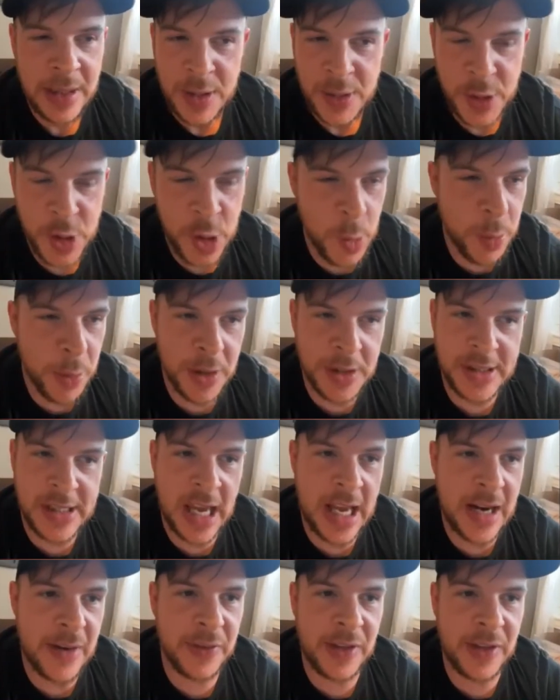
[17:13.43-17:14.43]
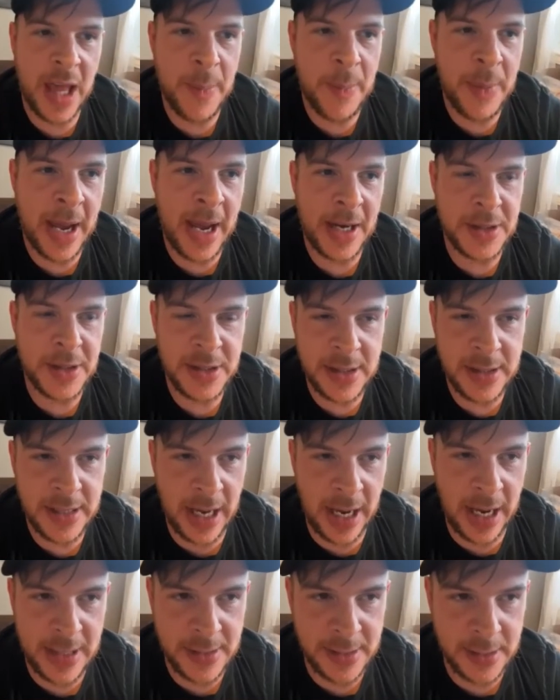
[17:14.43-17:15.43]
super excited for that match. These
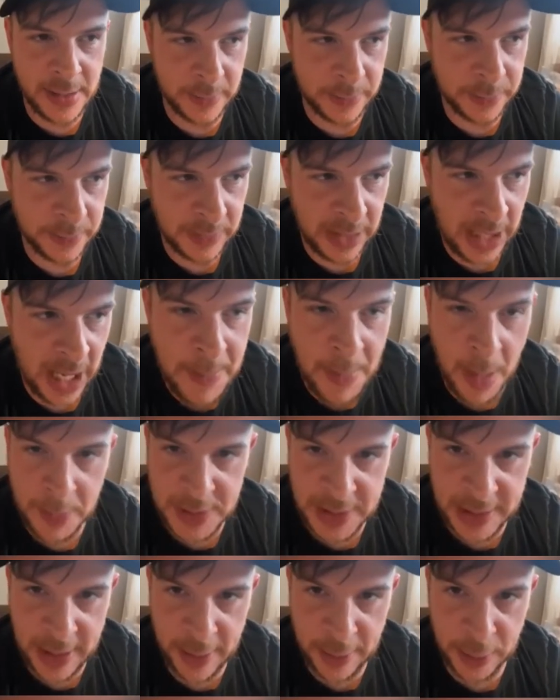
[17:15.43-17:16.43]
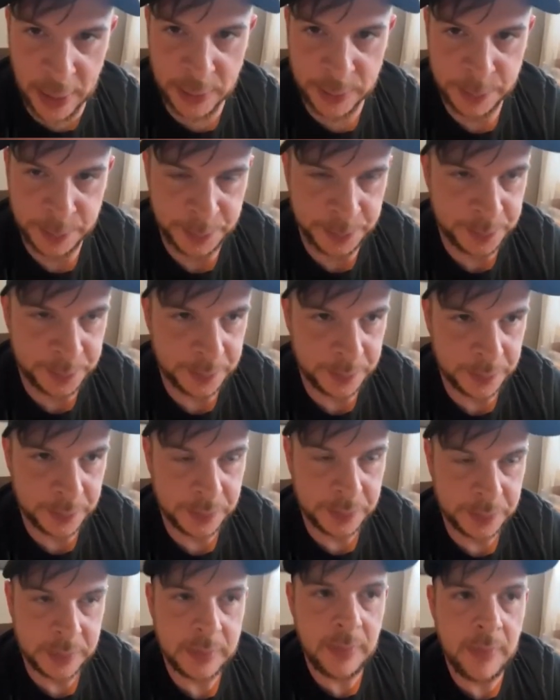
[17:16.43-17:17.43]
guys came up together.
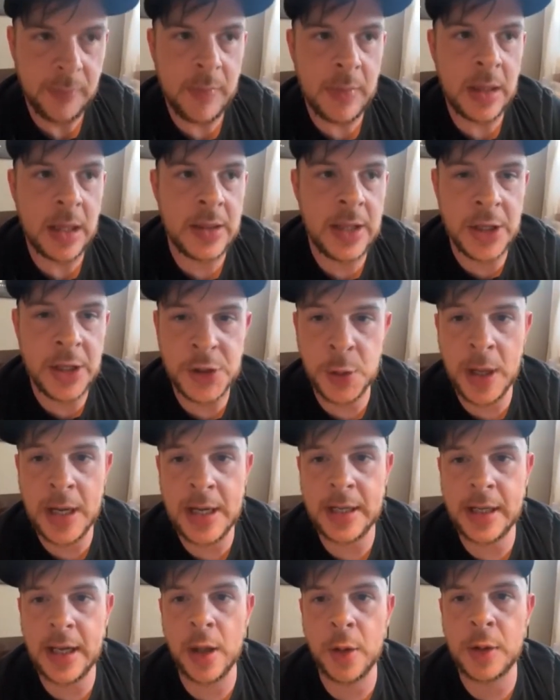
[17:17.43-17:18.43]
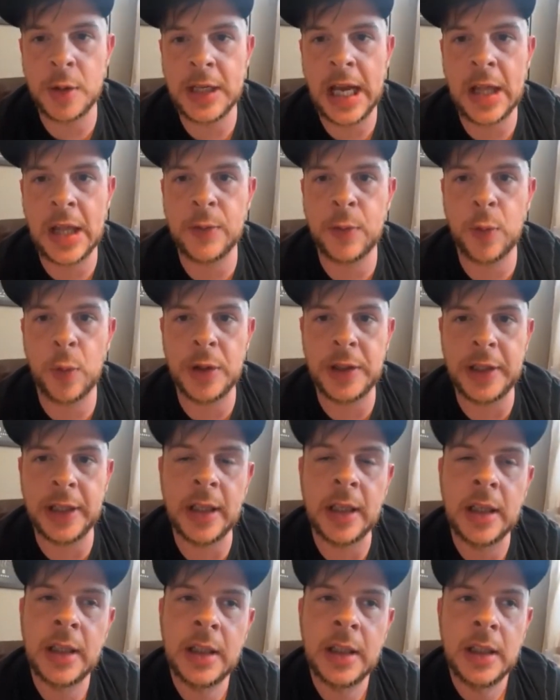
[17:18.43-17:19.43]
They trained together in
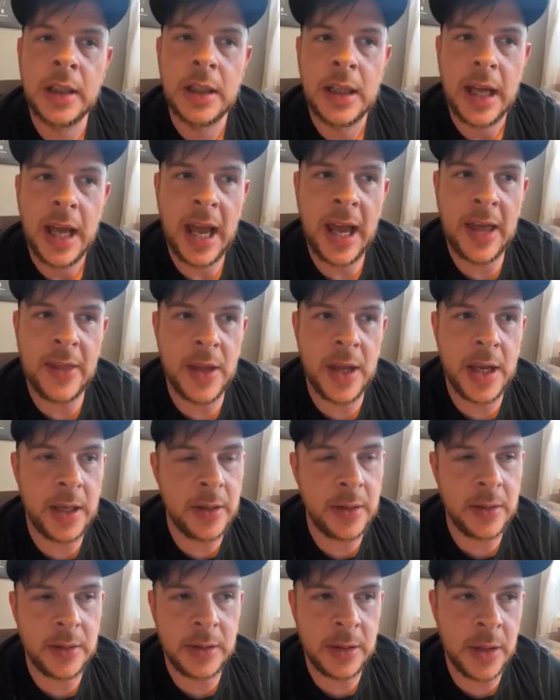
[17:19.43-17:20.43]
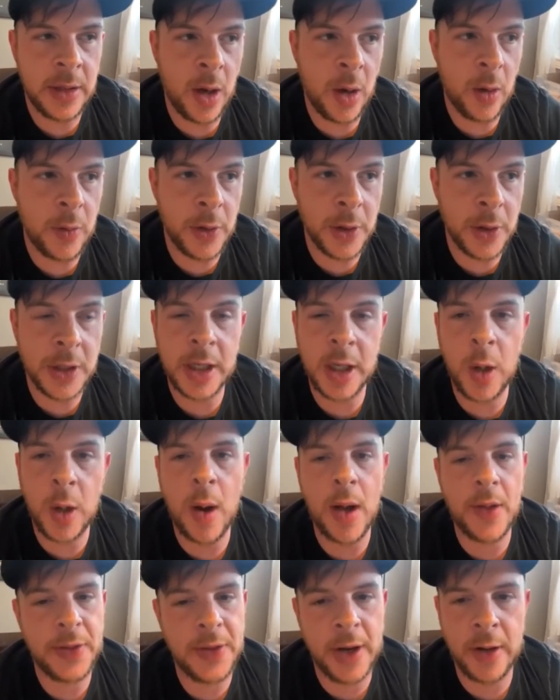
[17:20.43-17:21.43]
California, and they you know they're gonna go
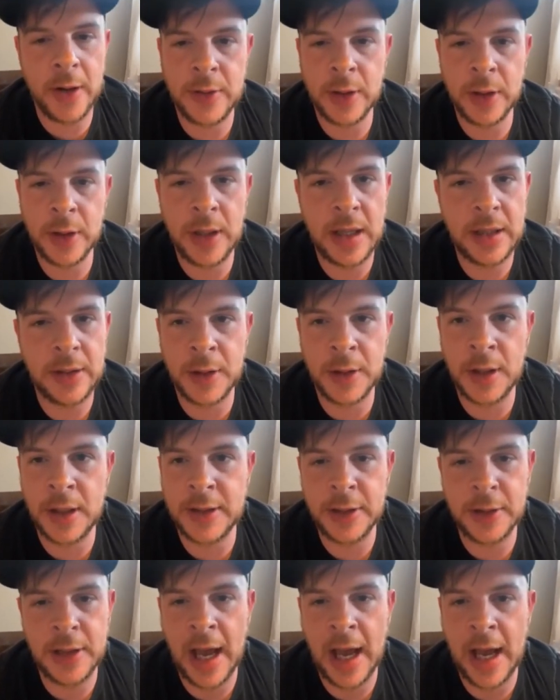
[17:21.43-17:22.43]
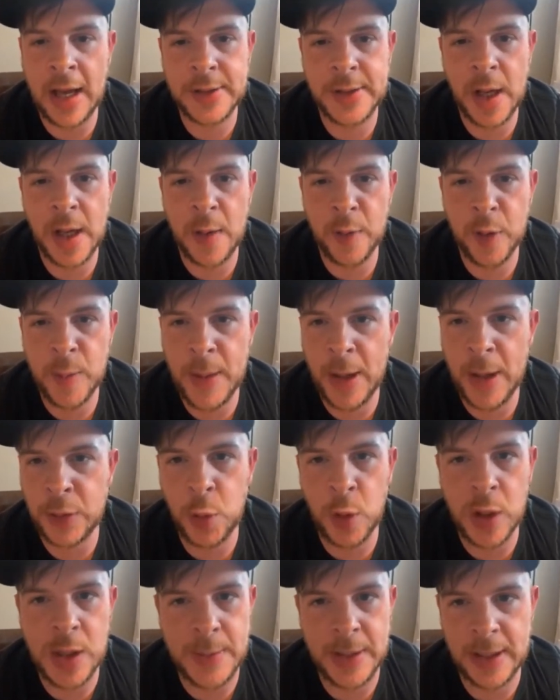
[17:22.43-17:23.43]
out there and they're gonna they're gonna tear the house down for about
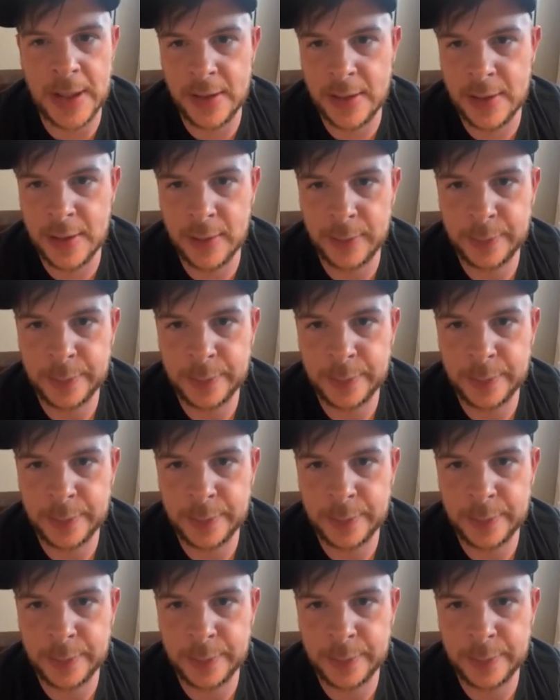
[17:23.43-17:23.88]
20 minutes.